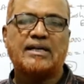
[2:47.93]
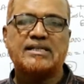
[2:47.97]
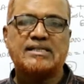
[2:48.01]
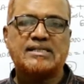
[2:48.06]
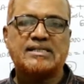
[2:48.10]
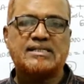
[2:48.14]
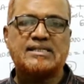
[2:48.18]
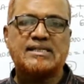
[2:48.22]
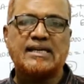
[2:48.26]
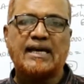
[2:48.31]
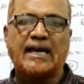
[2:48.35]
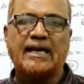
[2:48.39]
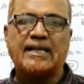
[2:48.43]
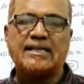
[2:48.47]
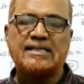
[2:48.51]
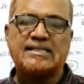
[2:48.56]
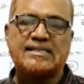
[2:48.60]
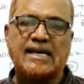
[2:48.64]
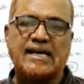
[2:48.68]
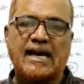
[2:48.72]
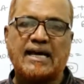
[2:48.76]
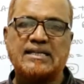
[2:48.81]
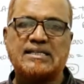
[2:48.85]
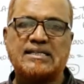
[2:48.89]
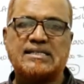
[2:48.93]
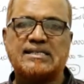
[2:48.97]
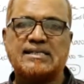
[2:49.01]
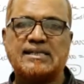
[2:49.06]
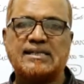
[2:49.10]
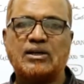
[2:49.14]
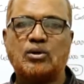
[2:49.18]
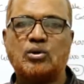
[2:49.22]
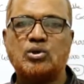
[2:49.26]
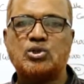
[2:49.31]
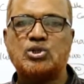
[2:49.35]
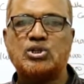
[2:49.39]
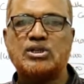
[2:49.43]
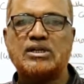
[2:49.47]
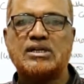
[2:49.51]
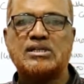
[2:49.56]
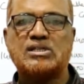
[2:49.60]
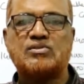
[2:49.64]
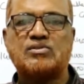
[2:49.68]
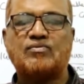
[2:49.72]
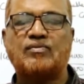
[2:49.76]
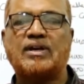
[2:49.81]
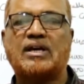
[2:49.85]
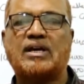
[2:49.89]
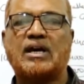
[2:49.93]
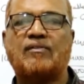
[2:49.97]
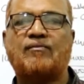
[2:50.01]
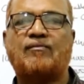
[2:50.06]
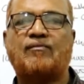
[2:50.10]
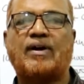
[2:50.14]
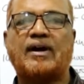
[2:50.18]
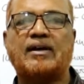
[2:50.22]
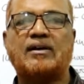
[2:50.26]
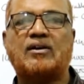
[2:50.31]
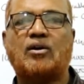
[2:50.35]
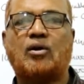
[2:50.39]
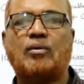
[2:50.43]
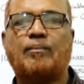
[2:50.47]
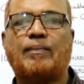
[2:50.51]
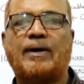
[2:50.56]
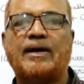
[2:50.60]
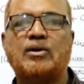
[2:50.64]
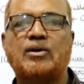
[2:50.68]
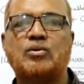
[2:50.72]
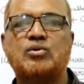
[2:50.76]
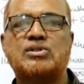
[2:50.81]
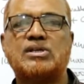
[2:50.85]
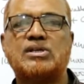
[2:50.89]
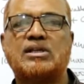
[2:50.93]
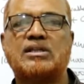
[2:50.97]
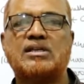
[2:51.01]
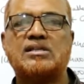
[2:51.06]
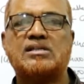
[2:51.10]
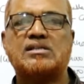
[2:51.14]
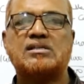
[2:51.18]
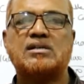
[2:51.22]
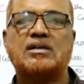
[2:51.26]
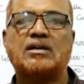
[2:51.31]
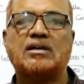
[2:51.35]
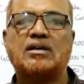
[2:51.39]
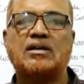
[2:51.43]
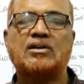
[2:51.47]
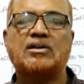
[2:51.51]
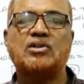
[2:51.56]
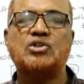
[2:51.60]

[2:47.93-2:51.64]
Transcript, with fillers: Sales and COGS we can find out by using this